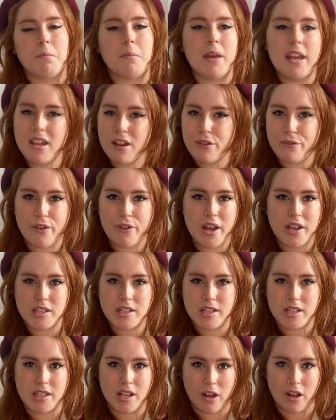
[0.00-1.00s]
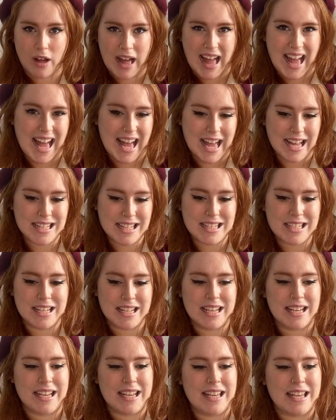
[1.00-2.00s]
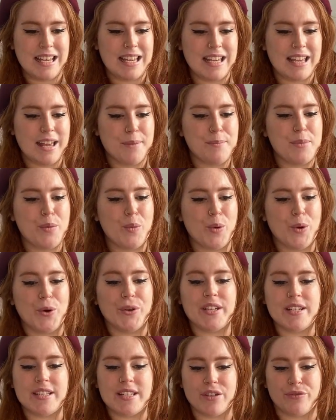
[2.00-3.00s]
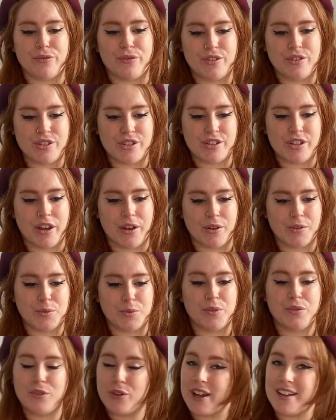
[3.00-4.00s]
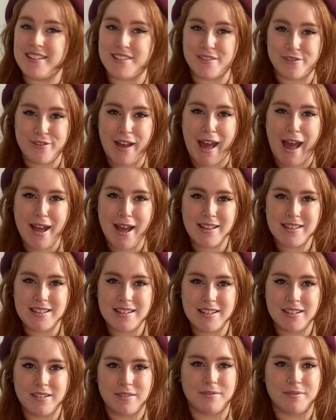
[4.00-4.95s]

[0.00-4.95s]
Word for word: Being a versatile hat, it can be worn in different styles with great effect.